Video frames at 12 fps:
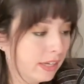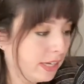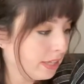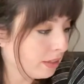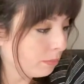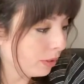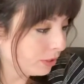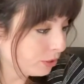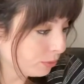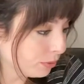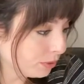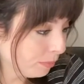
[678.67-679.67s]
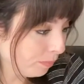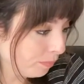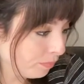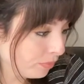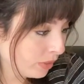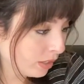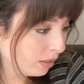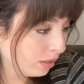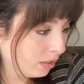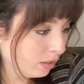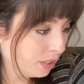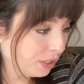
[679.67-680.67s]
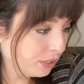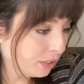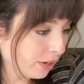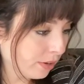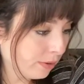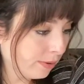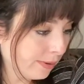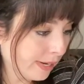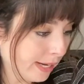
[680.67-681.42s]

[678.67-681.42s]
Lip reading: in the module. So